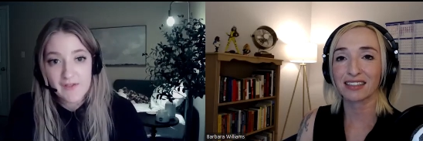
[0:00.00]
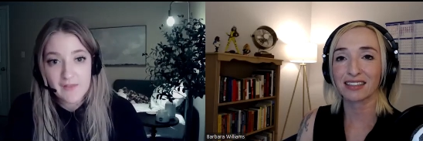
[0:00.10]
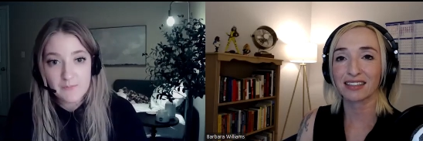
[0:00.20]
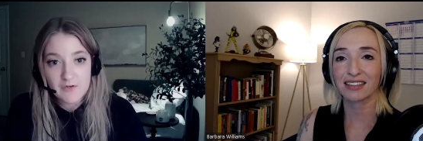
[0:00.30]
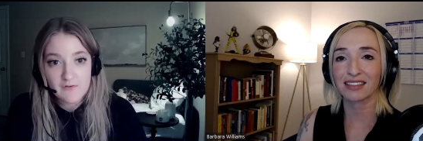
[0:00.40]
Speaker 1: by
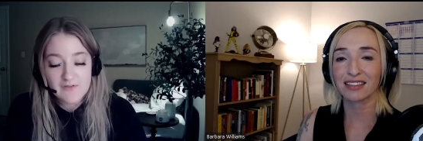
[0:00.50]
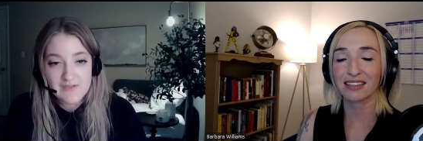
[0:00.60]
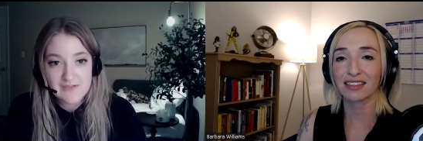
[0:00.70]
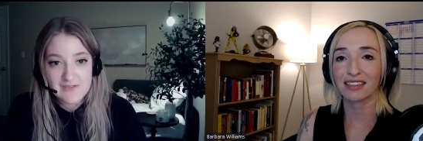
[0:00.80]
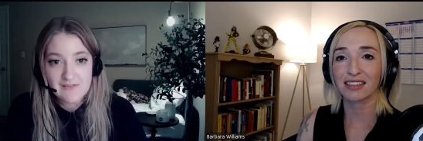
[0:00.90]
leptin
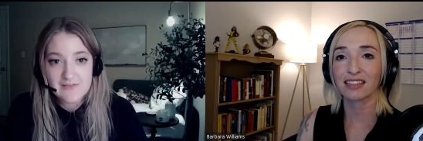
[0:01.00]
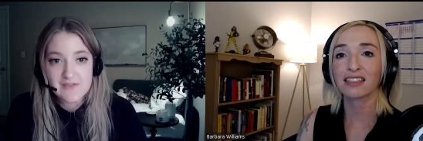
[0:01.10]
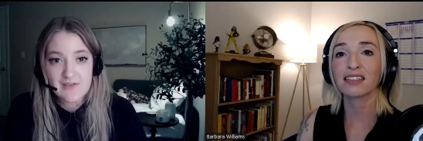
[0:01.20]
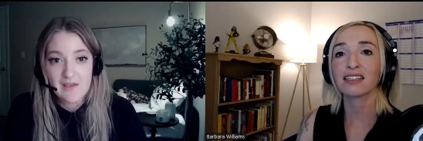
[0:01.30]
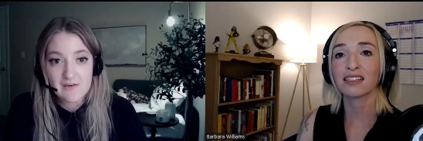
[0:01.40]

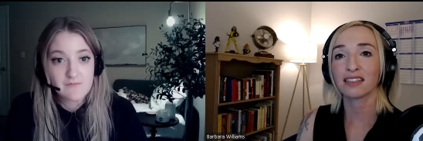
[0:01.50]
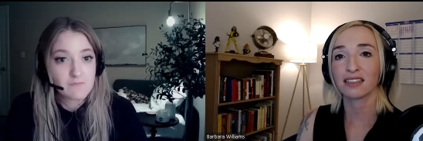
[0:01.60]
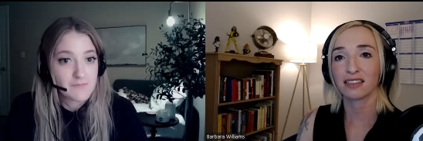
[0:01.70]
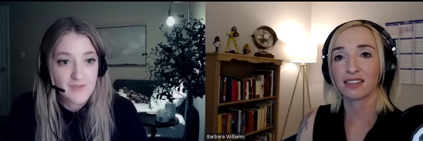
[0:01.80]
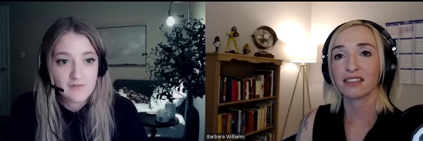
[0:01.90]
resistance. And
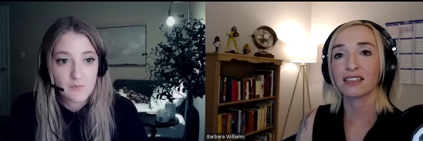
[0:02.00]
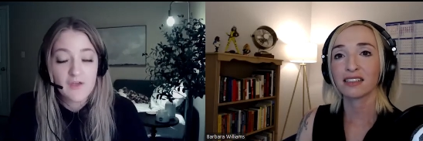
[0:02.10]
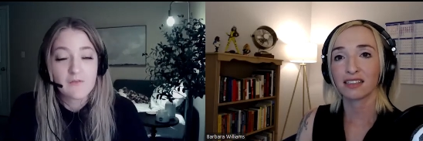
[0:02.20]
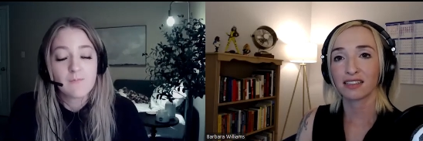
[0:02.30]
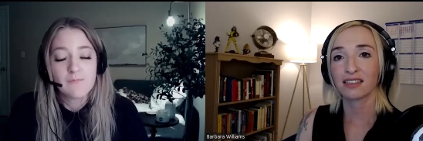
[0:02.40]
guess
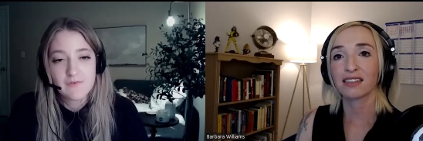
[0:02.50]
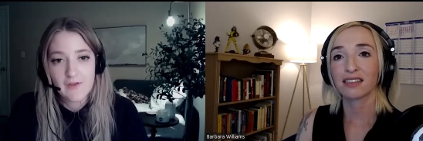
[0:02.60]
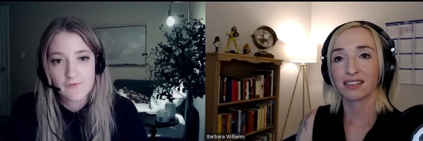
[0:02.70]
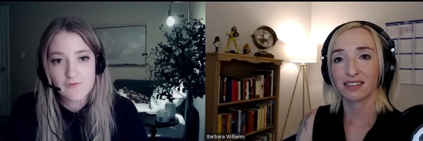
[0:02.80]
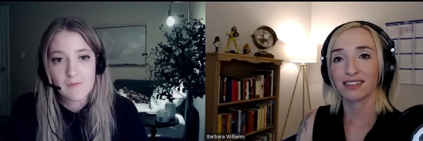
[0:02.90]
what?
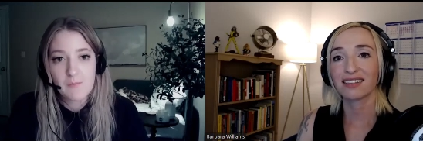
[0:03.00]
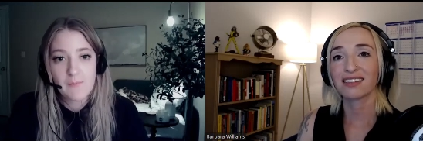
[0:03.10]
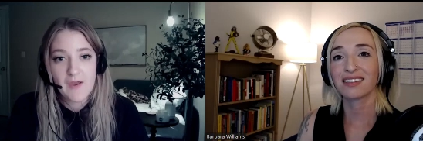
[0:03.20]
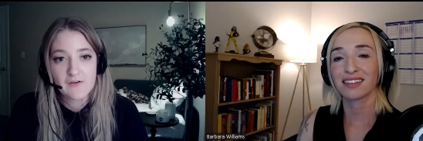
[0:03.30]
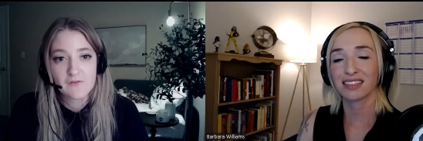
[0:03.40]
Downstream
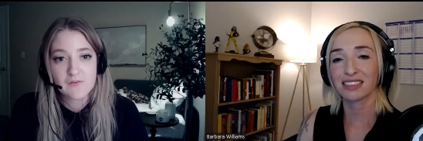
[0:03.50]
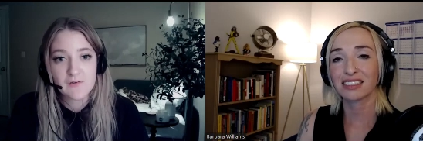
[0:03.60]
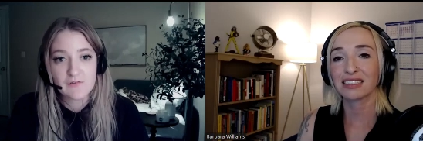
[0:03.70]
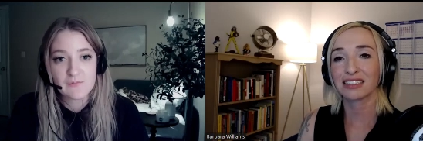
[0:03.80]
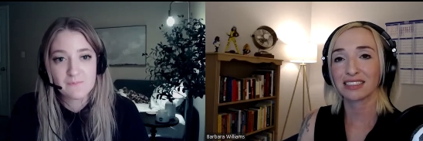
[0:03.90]
impact of C I
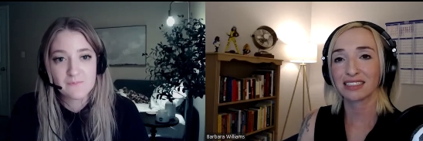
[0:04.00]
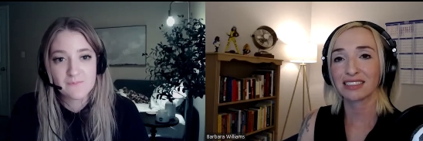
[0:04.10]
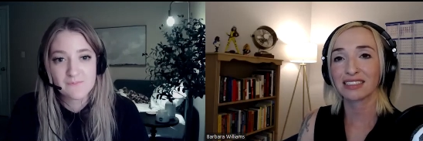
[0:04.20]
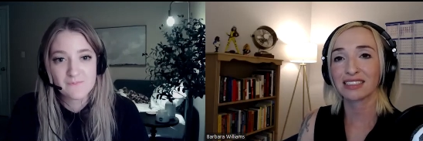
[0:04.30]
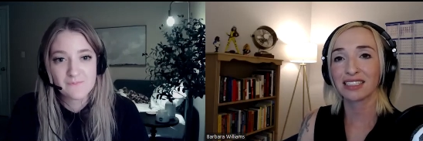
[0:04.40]
R S.
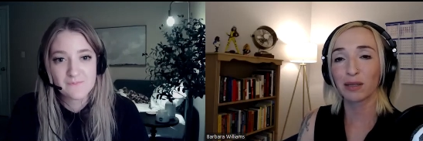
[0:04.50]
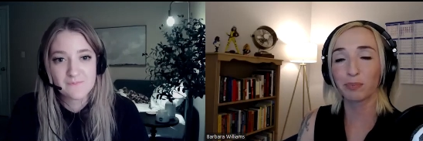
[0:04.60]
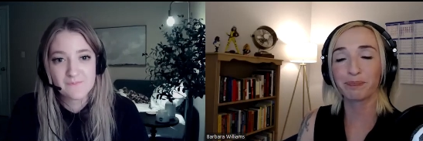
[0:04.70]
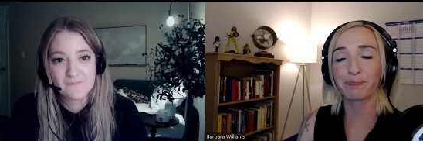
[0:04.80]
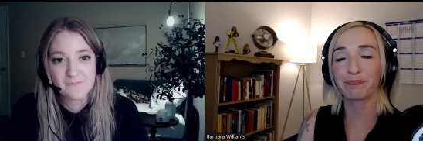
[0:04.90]

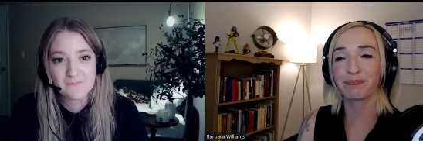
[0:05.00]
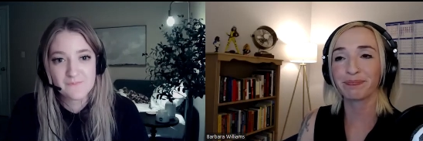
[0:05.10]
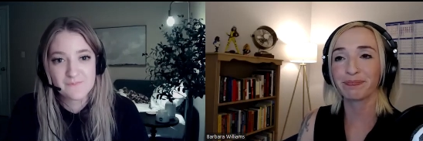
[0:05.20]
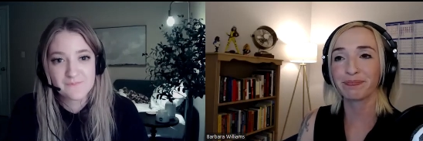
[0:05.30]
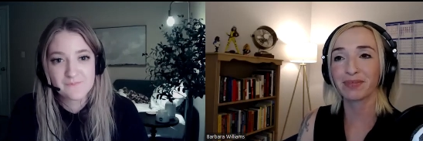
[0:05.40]
Yep.
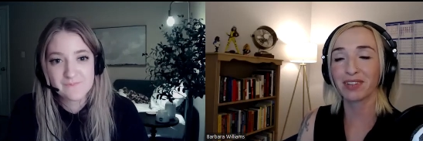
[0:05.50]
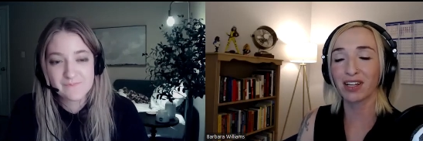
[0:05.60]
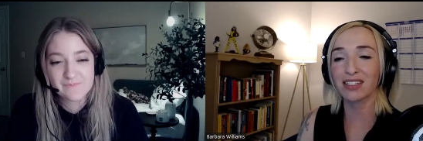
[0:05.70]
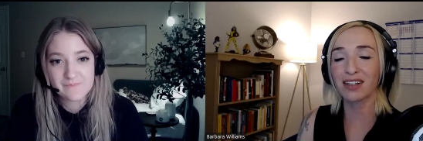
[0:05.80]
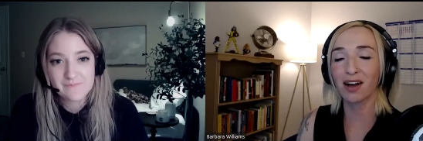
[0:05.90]

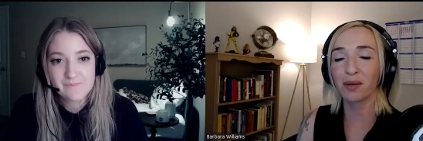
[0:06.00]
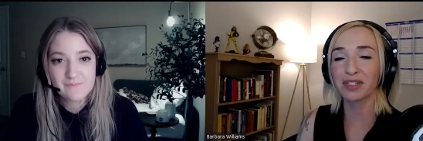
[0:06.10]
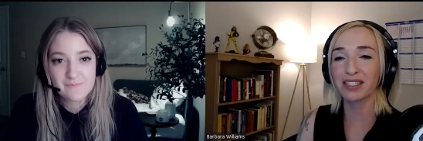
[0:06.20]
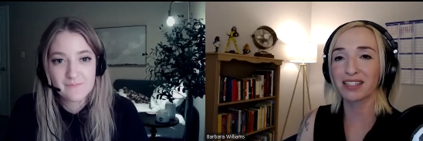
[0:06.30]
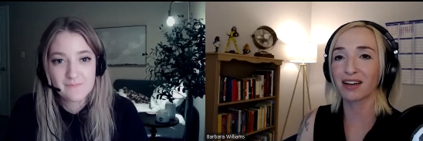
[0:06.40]
Speaker 2: Lots of
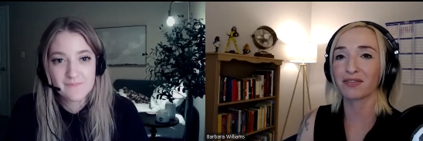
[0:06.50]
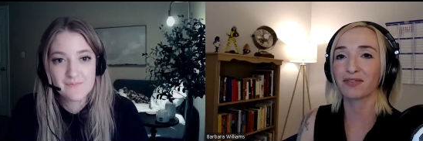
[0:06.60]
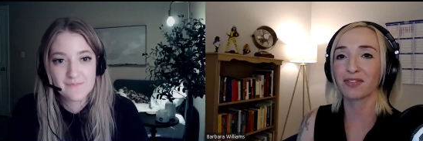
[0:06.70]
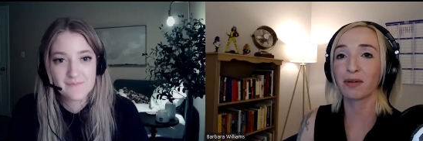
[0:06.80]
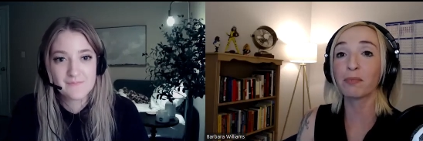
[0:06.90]
common stuff.
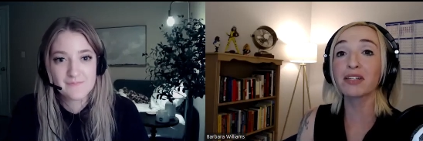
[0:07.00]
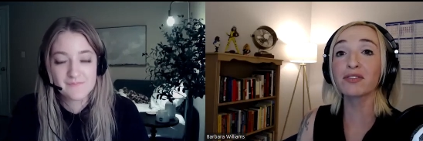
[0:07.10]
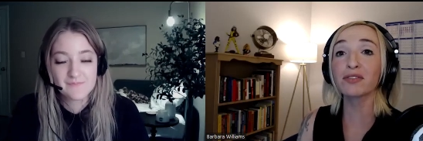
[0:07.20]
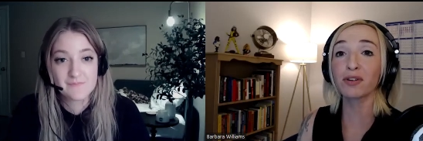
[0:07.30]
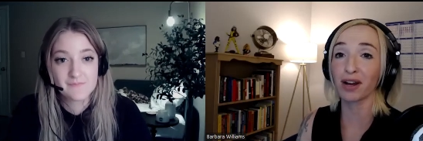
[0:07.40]

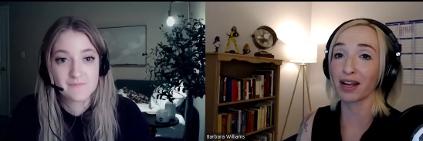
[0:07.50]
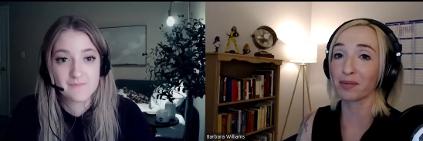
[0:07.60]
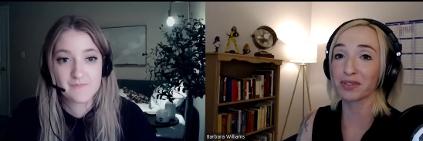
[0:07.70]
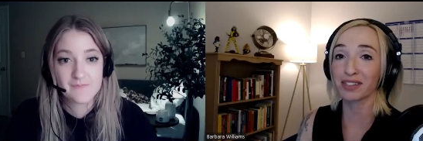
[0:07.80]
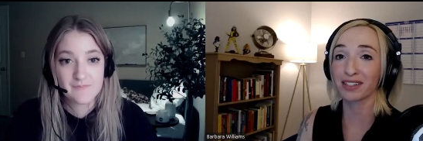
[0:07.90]
Muscle
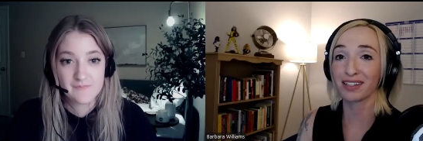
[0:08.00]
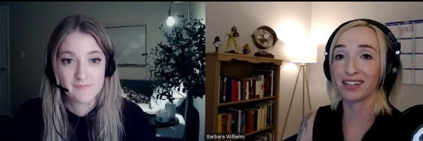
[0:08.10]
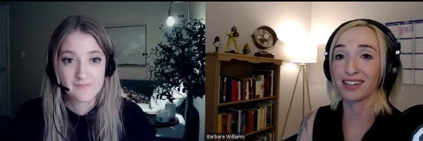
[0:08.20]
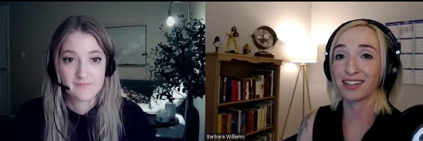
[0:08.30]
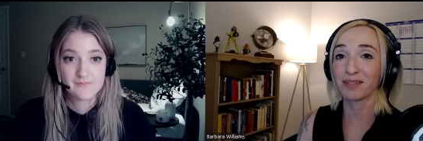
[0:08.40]
cramps.
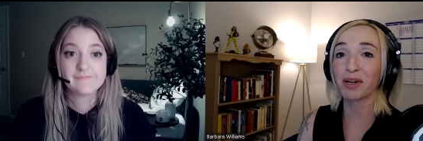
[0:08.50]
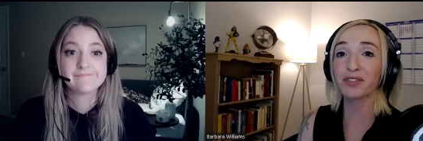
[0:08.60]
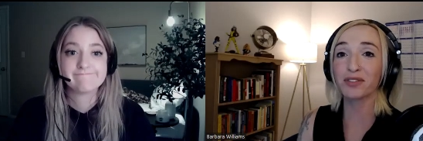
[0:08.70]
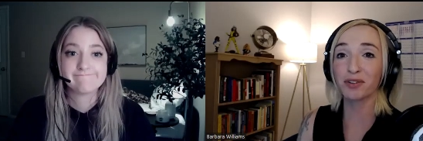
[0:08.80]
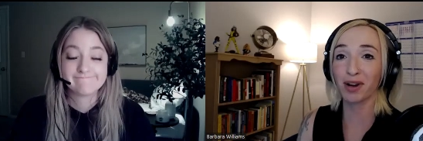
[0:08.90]
Mm-hmm.
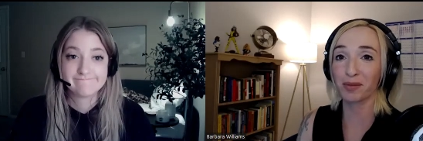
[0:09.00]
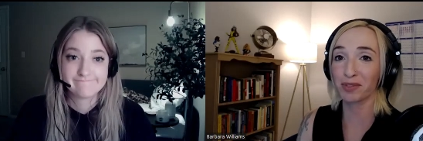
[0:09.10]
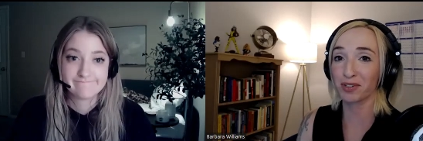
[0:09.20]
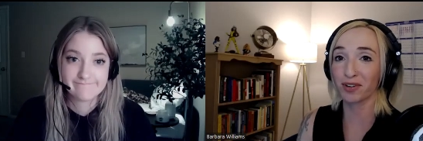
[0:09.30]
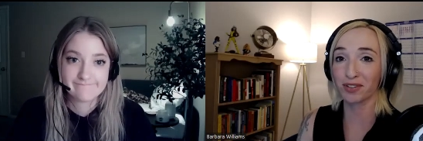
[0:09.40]
Muscle
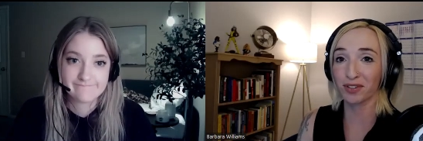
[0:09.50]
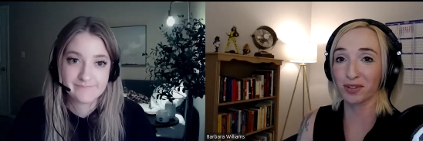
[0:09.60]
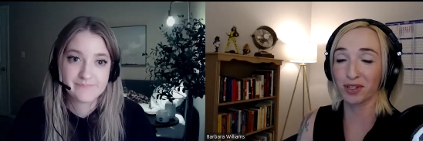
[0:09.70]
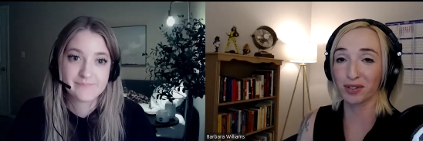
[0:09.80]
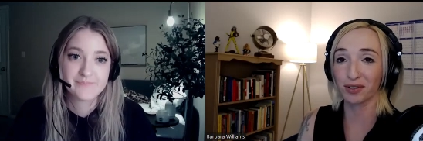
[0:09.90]
cramps are
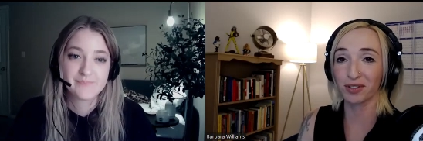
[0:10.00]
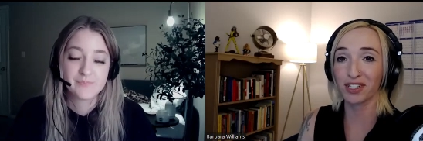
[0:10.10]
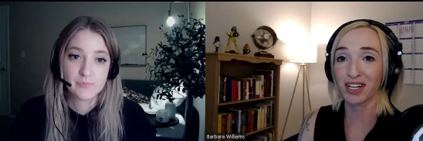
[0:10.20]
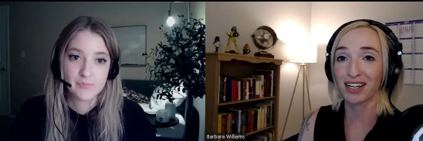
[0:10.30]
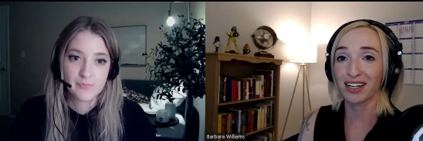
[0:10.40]
also
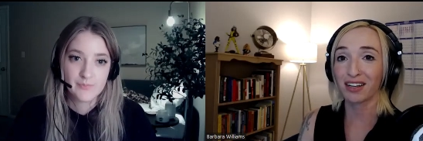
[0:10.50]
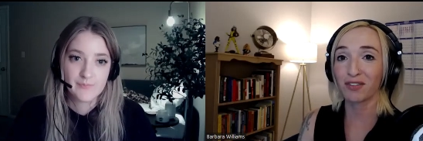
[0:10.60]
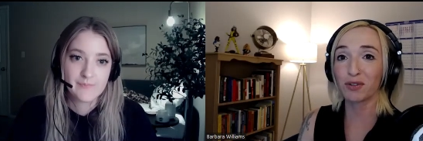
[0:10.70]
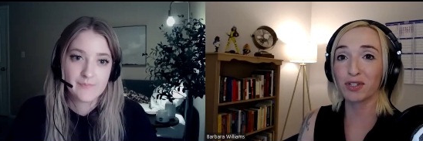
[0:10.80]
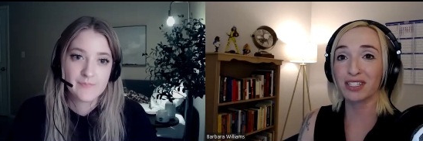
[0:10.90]
huge.
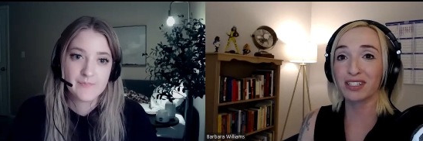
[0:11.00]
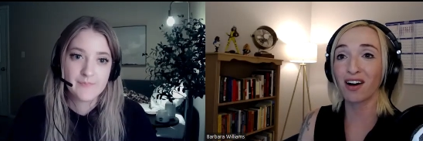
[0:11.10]
If you just